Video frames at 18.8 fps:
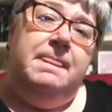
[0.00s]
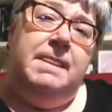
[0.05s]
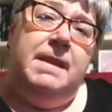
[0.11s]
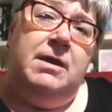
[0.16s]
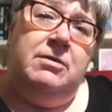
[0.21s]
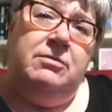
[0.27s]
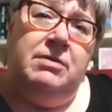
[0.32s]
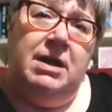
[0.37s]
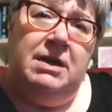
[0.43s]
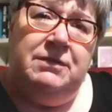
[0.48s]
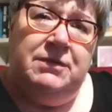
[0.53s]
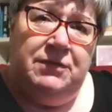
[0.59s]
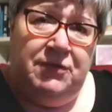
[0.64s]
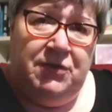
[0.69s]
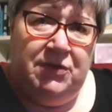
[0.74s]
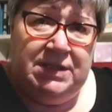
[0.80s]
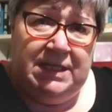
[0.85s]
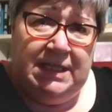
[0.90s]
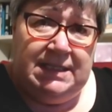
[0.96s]
Now, it arrived a
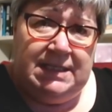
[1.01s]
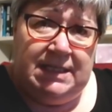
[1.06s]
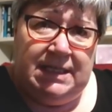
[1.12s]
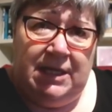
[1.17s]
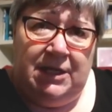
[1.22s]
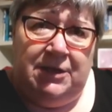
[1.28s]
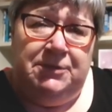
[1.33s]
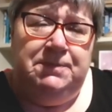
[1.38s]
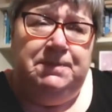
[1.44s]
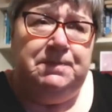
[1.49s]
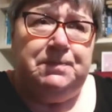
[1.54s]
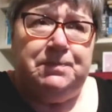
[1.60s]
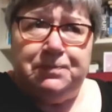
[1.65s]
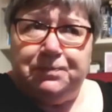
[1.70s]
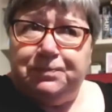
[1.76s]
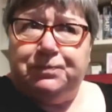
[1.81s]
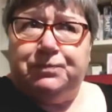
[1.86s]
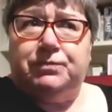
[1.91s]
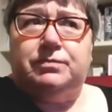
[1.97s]
few days ago,
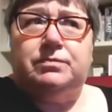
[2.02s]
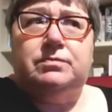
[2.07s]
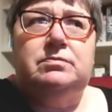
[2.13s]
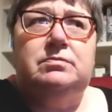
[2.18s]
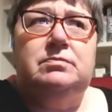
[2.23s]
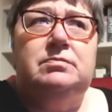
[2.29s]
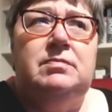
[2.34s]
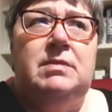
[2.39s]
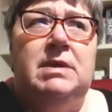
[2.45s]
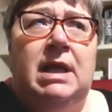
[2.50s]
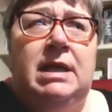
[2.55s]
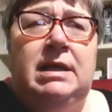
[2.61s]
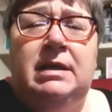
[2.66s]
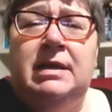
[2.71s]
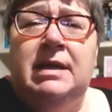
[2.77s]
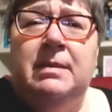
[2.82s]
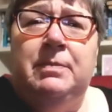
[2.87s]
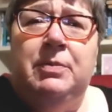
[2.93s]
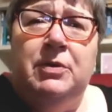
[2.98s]
and
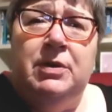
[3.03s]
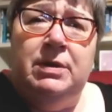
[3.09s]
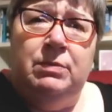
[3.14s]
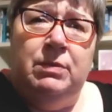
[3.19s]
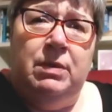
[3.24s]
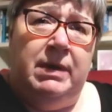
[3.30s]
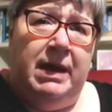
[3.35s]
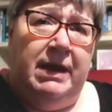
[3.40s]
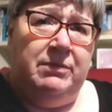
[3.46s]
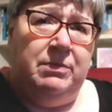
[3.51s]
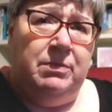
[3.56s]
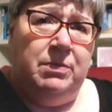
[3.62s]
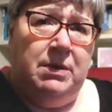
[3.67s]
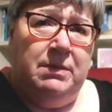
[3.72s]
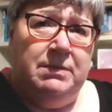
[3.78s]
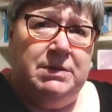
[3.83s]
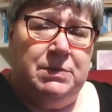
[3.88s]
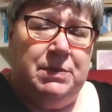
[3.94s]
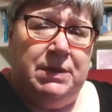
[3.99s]
at that point we were having
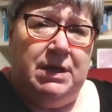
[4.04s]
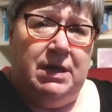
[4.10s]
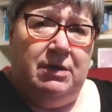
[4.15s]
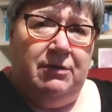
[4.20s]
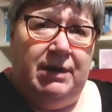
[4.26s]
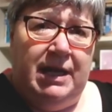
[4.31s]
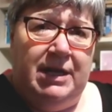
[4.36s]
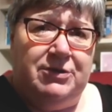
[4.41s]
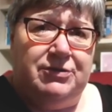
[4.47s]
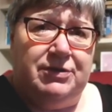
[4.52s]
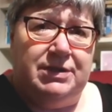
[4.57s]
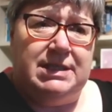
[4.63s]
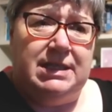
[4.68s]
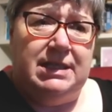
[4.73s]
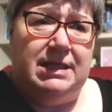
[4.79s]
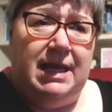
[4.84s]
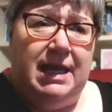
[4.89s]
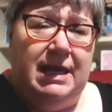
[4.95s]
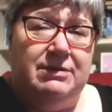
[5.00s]
problems with our
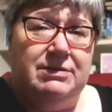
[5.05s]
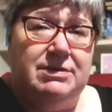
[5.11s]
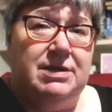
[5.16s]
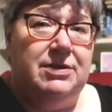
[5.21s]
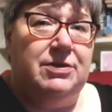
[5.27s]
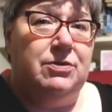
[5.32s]
electrics in the house.